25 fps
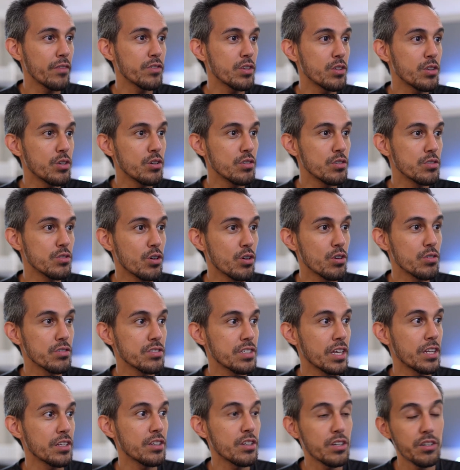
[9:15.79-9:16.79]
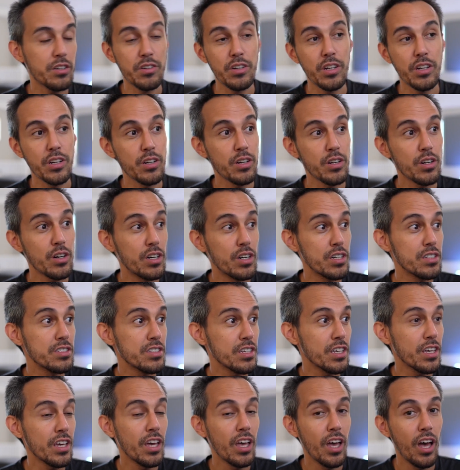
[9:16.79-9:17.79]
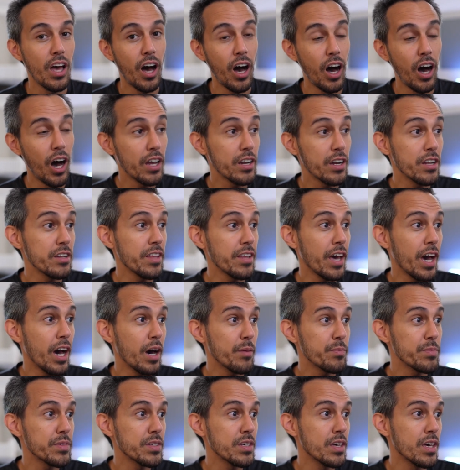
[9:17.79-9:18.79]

to use in order to send currency on ADAPT.